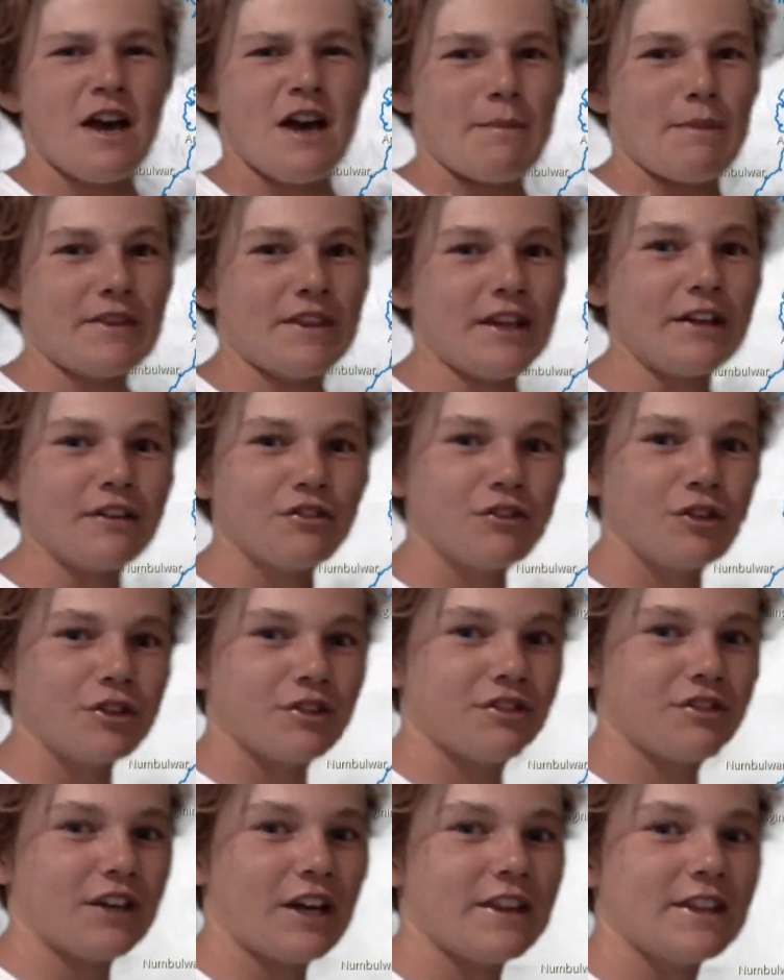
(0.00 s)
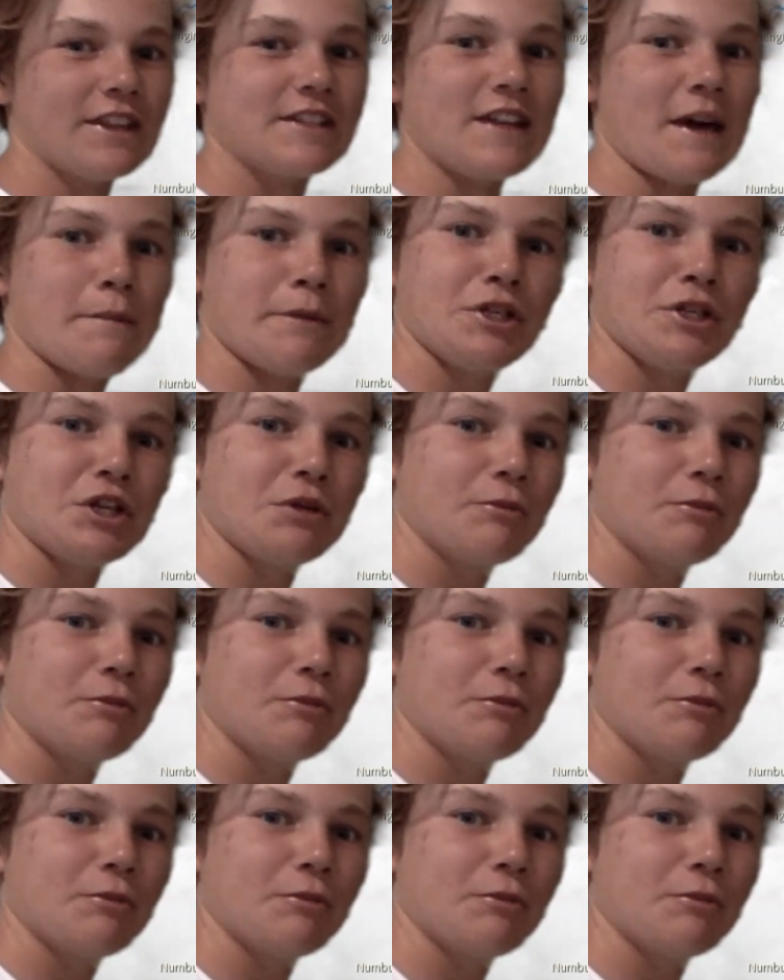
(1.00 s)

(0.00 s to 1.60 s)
But that is not to say that damaging